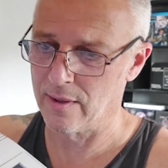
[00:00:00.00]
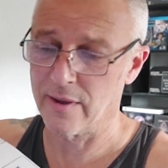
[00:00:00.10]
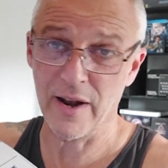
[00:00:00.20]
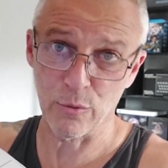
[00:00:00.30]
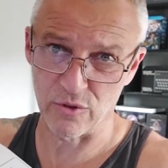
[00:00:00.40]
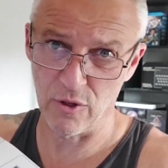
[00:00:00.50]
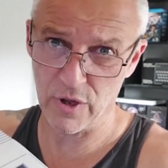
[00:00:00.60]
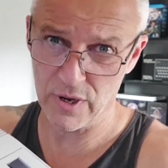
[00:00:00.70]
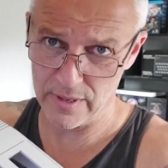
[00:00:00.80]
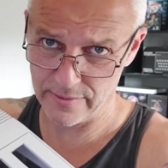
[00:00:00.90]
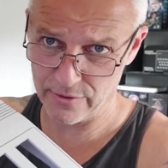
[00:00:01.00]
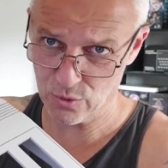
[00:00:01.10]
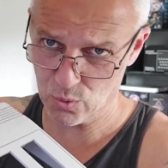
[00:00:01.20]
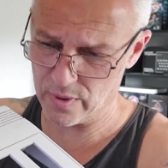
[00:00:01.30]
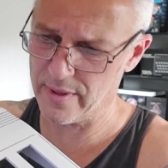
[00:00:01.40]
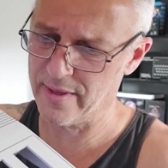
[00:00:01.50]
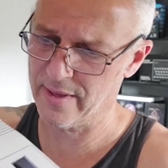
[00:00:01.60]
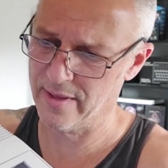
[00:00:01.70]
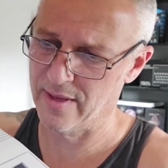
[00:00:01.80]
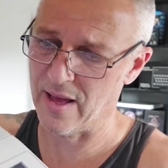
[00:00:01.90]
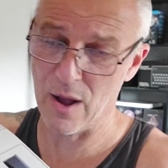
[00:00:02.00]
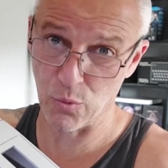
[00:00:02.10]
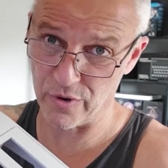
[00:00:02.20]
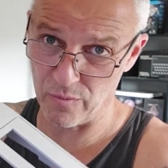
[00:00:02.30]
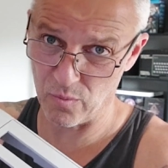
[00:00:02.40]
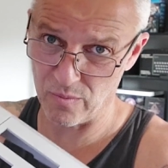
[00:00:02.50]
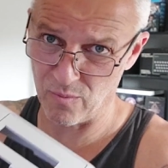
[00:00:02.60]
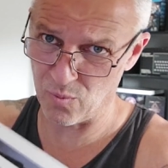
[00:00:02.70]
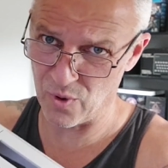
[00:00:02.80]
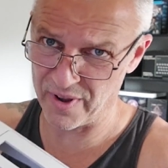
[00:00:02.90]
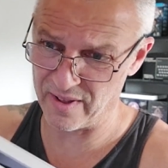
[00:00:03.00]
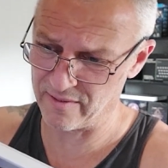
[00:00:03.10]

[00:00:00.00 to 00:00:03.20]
and I was looking, so I wouldn't want it.